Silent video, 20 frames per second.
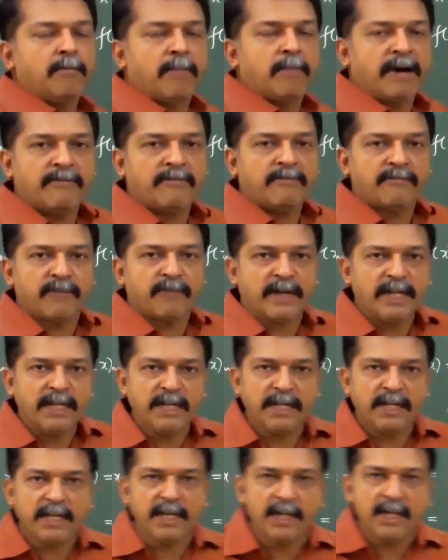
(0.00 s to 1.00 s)
by
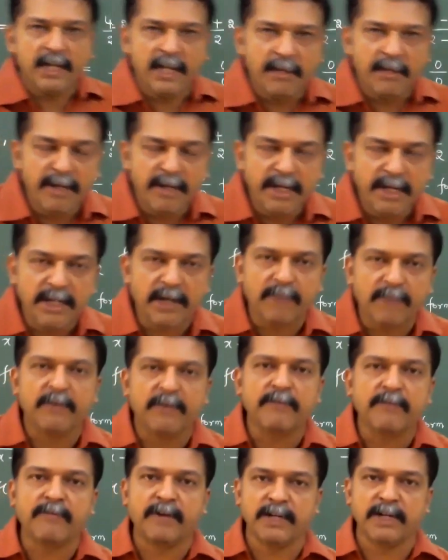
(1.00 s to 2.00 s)
finding limit of a
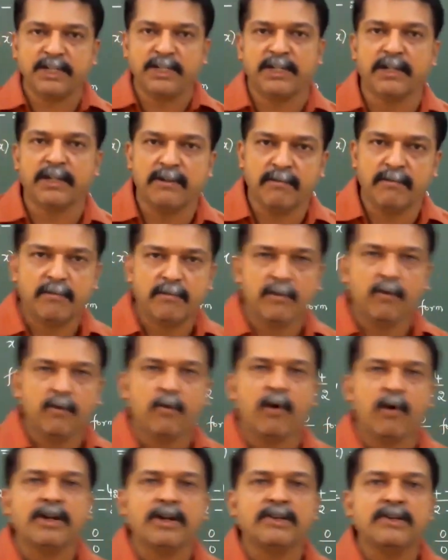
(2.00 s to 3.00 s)
function,
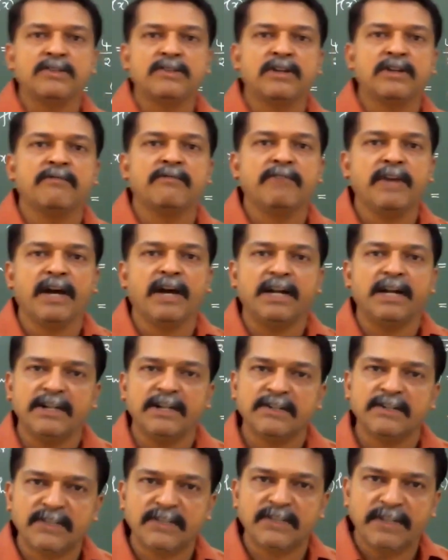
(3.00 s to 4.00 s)
what is that we
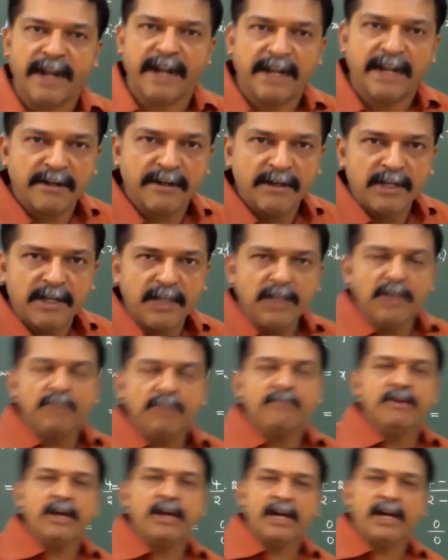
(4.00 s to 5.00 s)
understand?
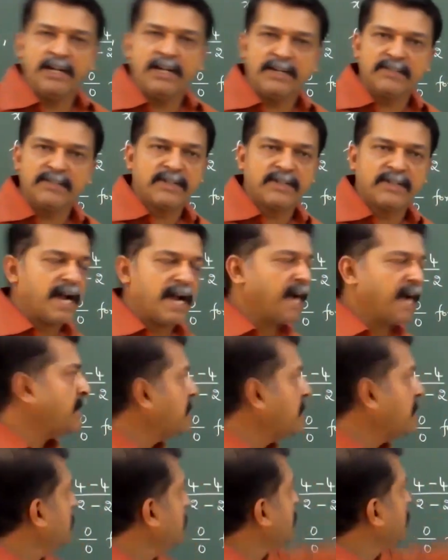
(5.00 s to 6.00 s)
We understand